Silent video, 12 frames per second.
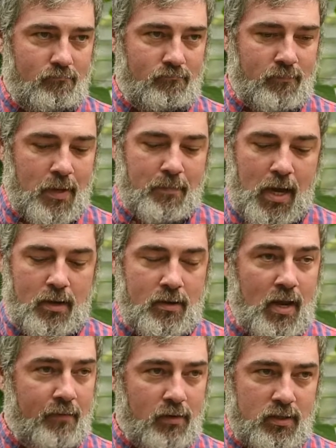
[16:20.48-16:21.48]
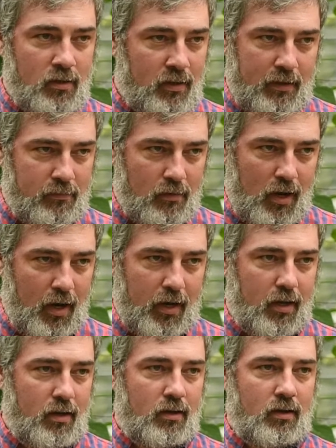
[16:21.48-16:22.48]
Mehmet never saw that
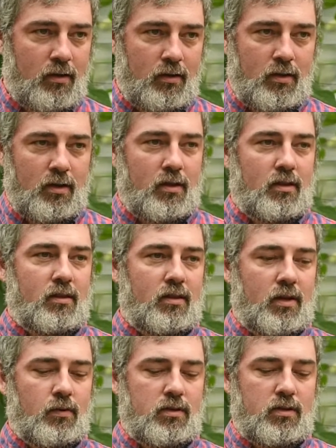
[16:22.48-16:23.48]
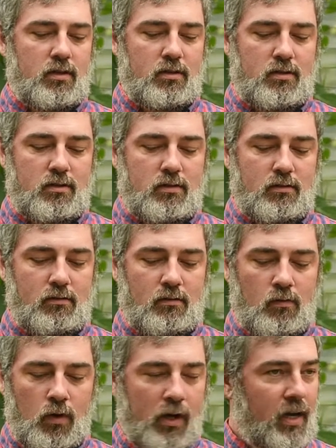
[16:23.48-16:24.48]
variety. There was just
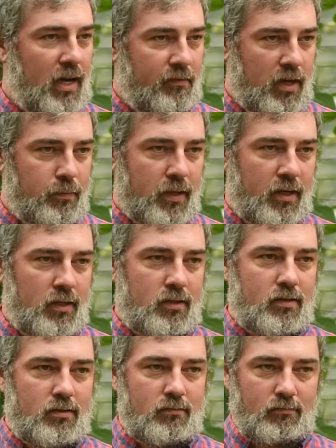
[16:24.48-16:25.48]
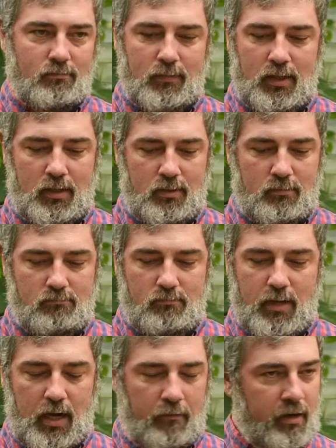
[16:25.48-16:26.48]
one kind of eggplant in
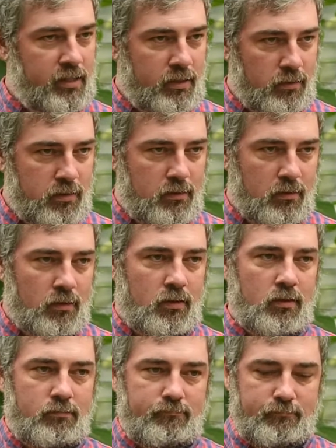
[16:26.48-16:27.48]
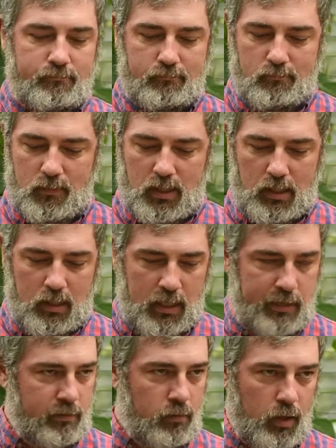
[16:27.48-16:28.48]
every single store,
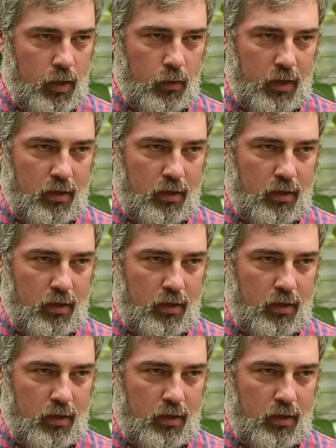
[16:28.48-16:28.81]
everywhere he went.